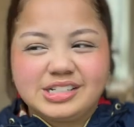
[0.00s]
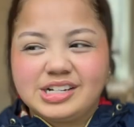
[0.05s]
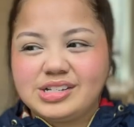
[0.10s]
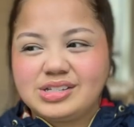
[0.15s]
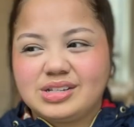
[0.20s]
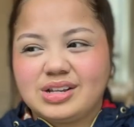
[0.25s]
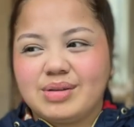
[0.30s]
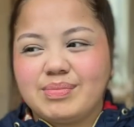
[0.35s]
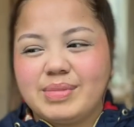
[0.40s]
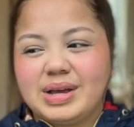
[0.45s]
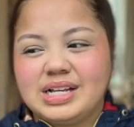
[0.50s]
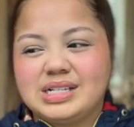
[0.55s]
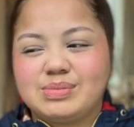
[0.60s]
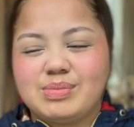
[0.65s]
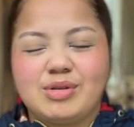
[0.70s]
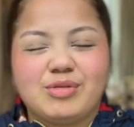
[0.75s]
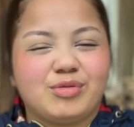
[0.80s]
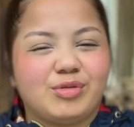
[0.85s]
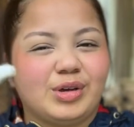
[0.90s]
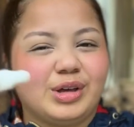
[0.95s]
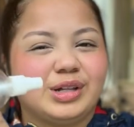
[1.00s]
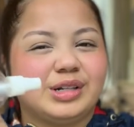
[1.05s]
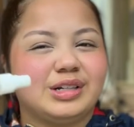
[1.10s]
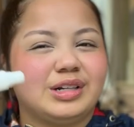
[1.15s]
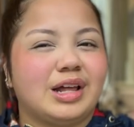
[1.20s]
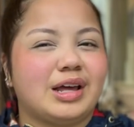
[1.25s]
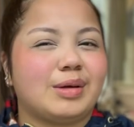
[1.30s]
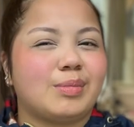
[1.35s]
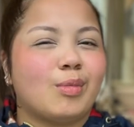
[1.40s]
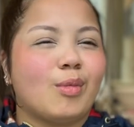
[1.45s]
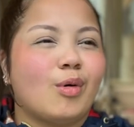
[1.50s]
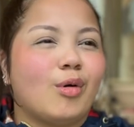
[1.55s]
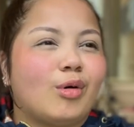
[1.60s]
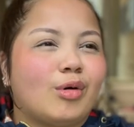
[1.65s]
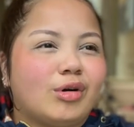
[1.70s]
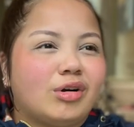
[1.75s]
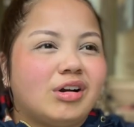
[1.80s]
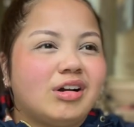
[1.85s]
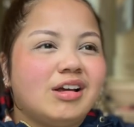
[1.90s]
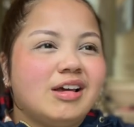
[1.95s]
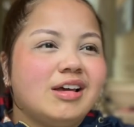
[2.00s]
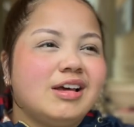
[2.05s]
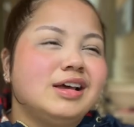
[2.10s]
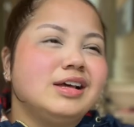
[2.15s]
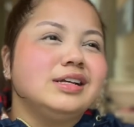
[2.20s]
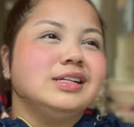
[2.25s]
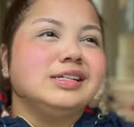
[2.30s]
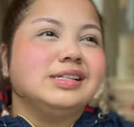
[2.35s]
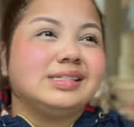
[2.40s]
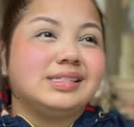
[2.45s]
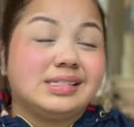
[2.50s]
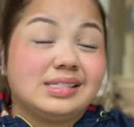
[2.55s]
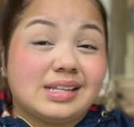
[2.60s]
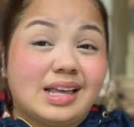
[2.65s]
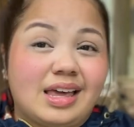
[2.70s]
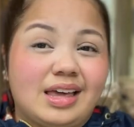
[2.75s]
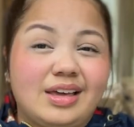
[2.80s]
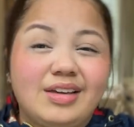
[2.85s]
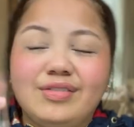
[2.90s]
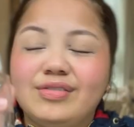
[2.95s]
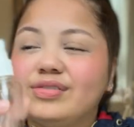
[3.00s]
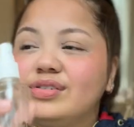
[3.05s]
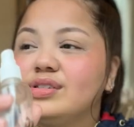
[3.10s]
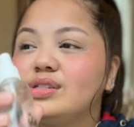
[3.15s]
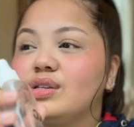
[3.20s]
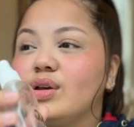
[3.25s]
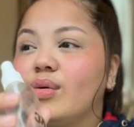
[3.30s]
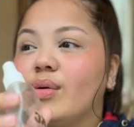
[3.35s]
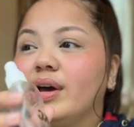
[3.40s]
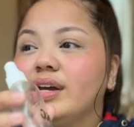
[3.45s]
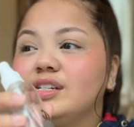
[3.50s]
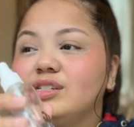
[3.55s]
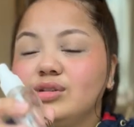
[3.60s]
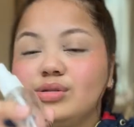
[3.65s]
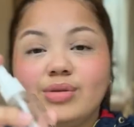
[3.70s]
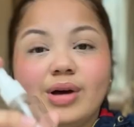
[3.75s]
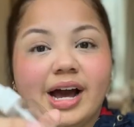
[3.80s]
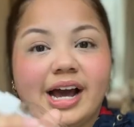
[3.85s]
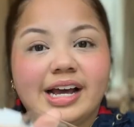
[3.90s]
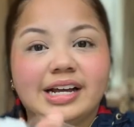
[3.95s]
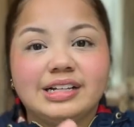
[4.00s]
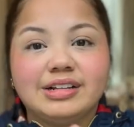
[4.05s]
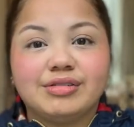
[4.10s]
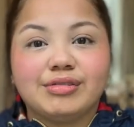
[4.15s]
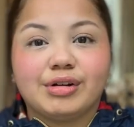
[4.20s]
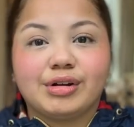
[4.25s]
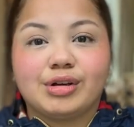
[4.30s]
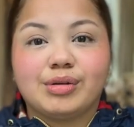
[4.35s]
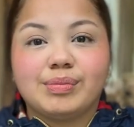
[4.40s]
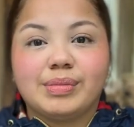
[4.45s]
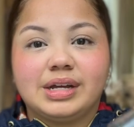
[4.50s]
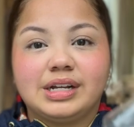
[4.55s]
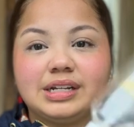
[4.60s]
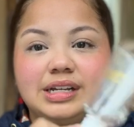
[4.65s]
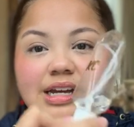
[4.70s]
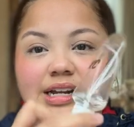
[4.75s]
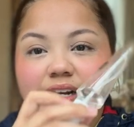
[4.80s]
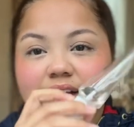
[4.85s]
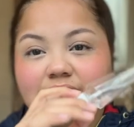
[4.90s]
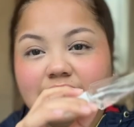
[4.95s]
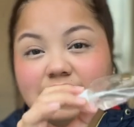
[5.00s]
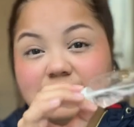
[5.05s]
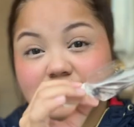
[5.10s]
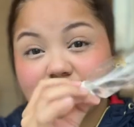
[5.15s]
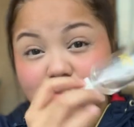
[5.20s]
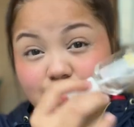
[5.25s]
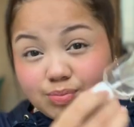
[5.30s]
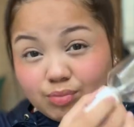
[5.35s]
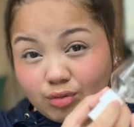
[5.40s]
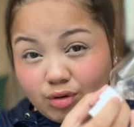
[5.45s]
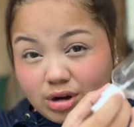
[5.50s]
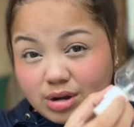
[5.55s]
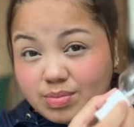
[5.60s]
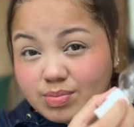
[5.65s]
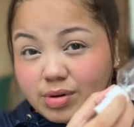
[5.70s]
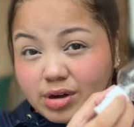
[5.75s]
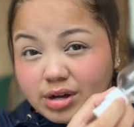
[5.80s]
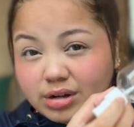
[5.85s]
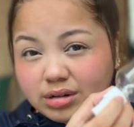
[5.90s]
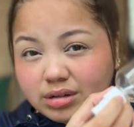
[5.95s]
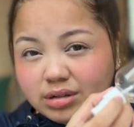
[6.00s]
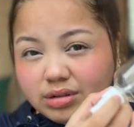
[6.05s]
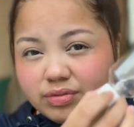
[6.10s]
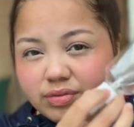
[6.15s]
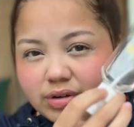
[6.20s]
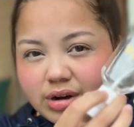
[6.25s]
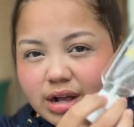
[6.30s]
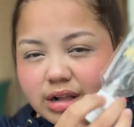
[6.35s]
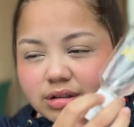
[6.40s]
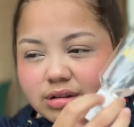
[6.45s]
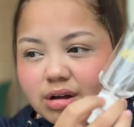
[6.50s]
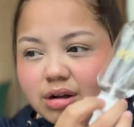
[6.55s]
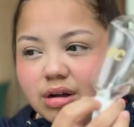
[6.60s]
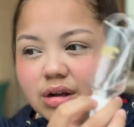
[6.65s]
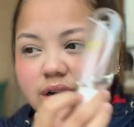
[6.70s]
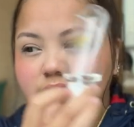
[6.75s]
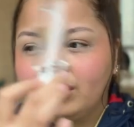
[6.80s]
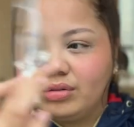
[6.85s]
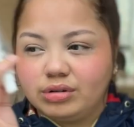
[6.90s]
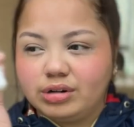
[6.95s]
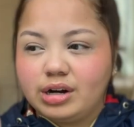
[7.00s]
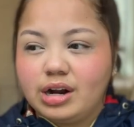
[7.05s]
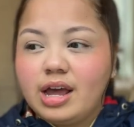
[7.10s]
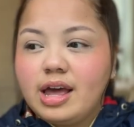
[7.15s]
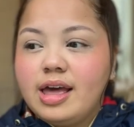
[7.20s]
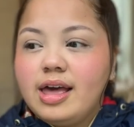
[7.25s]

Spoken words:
Just it makes me feel like more safe. So I do highly recommend getting a spray bottle for alcohol, or